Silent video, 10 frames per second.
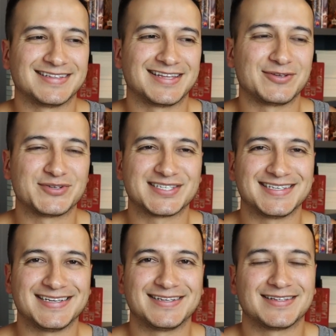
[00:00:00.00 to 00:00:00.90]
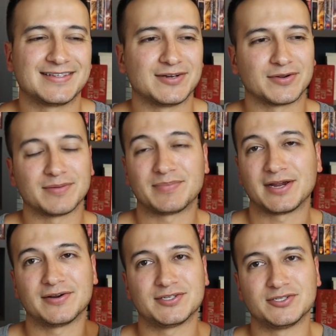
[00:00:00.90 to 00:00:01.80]
that you see,
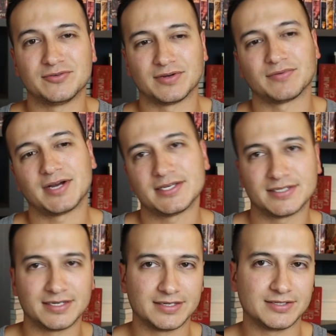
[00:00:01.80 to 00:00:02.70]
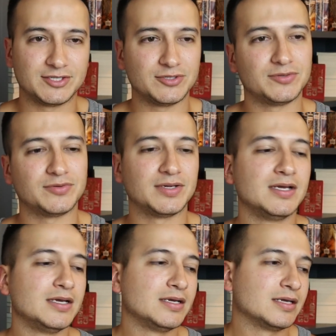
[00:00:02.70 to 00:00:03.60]
compared to Red Rising, Dune,
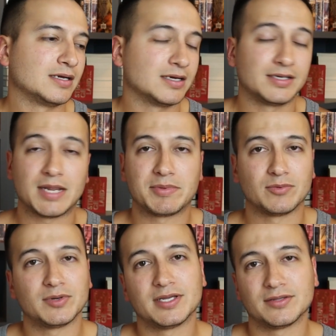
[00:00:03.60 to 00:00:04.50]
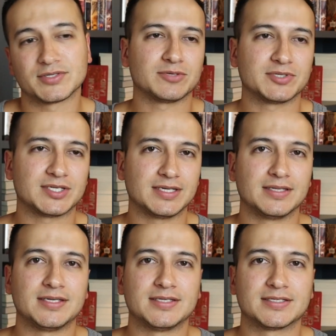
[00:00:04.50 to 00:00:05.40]
Name of the Wind. There's so much in
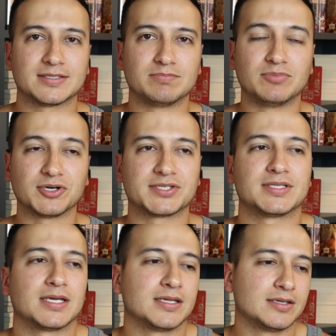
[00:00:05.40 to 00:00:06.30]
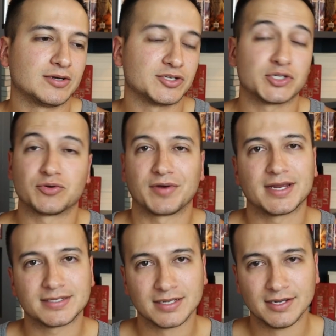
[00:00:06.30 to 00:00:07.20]
these books that are just
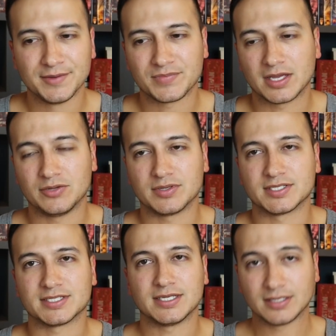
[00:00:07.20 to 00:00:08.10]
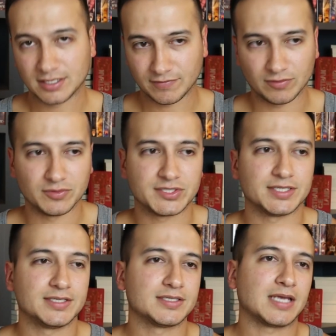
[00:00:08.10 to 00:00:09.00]
great, and you can see the
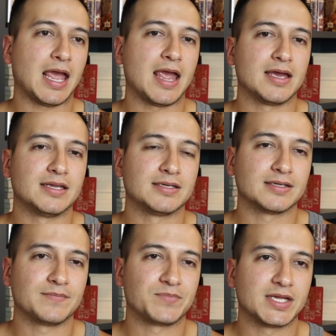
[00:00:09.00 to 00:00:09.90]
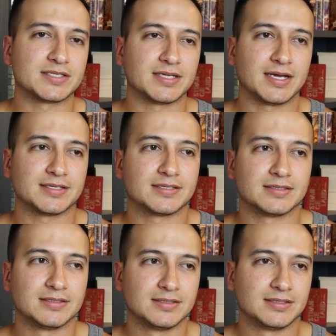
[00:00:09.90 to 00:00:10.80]
influences, and it's not
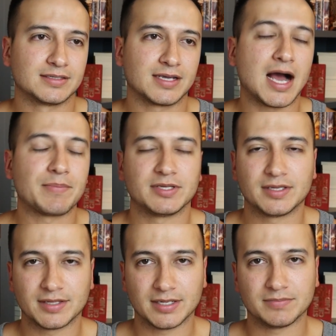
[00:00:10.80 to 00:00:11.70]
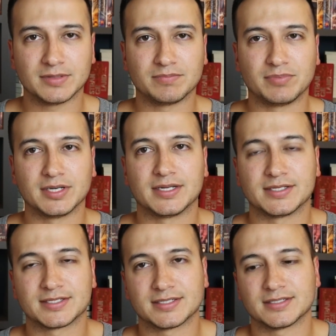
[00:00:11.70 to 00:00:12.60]
copying them, but
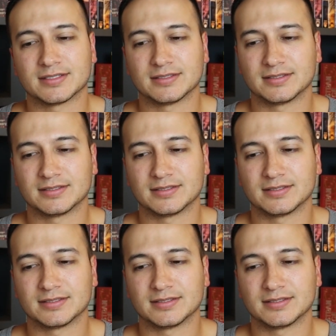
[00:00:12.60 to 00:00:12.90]
it's